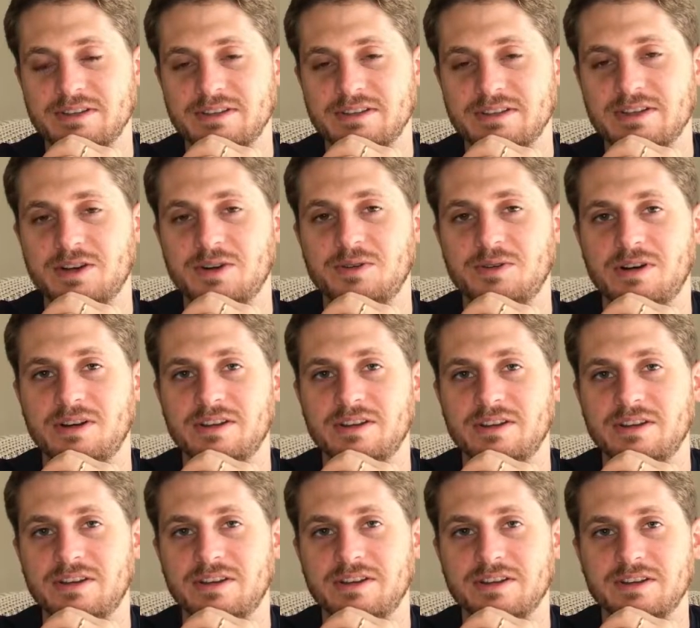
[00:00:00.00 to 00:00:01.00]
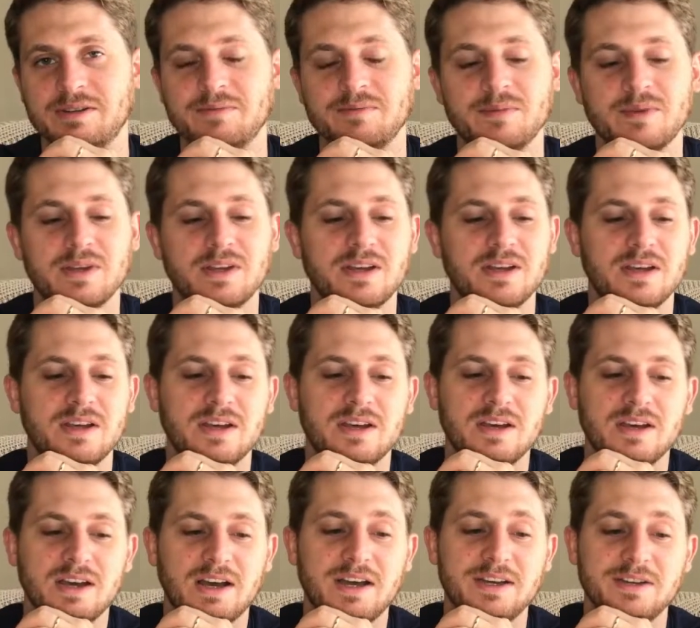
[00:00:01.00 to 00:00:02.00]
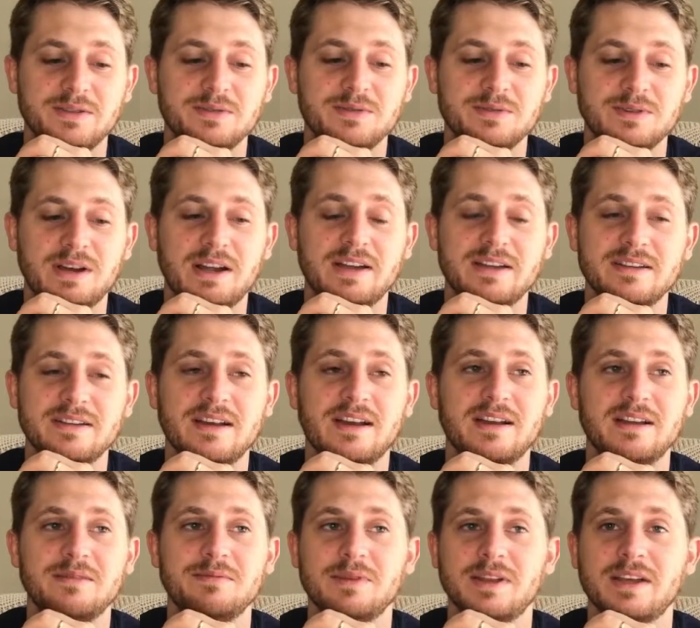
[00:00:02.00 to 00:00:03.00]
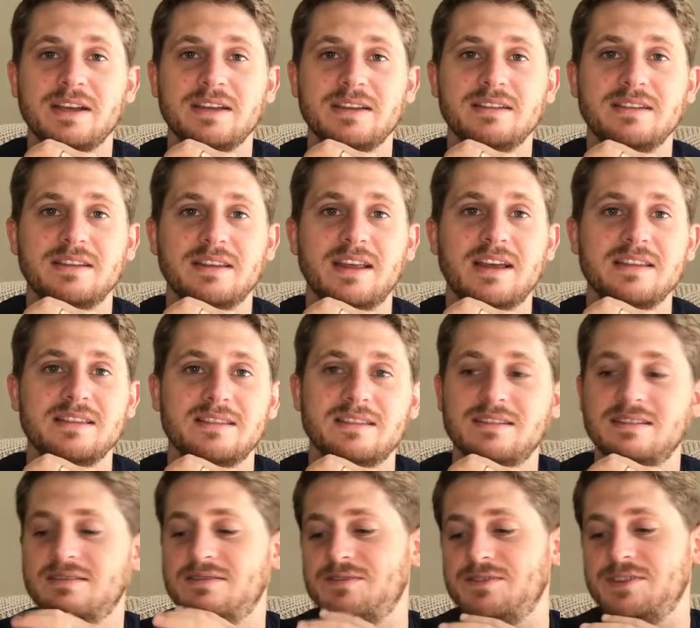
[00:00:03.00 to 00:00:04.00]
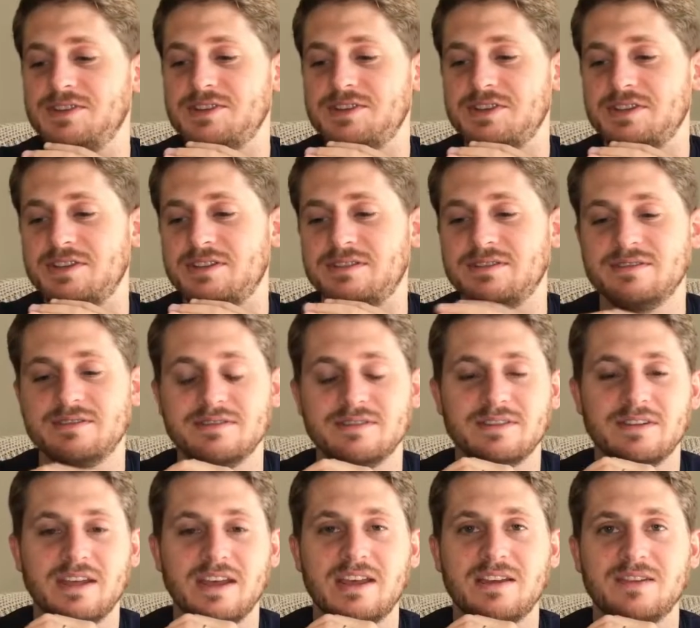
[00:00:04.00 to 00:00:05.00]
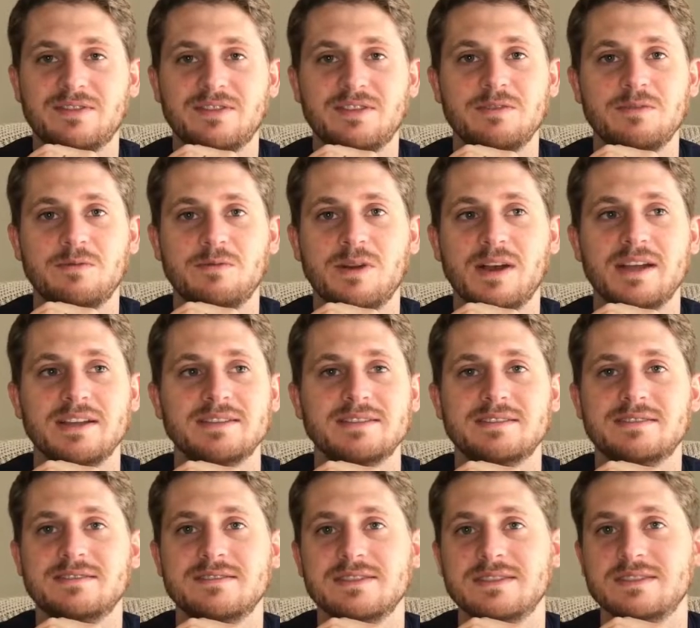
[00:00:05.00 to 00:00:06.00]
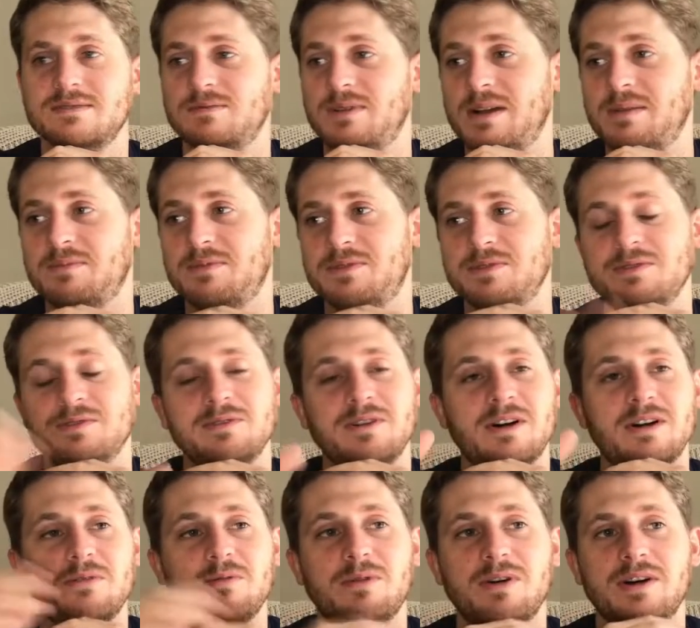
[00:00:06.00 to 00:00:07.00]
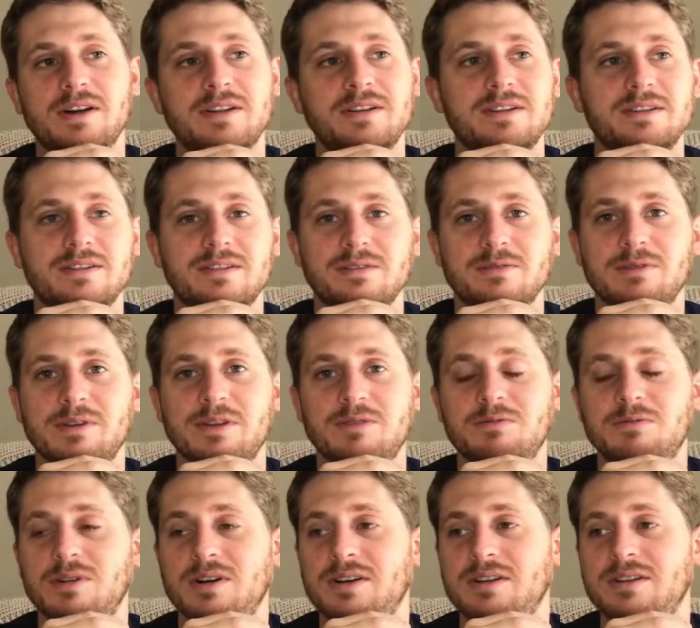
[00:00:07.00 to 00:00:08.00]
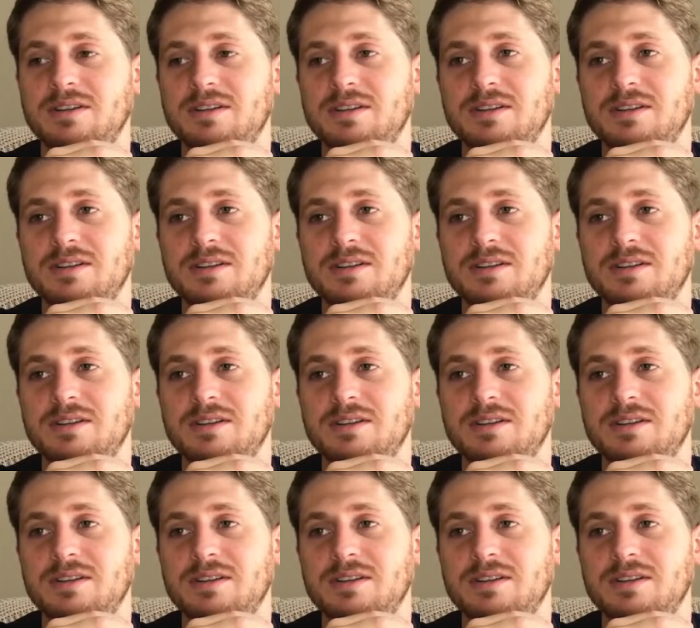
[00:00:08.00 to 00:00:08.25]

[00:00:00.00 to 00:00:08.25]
go all in on them. I am liking that the division AFC West swept through all one week one.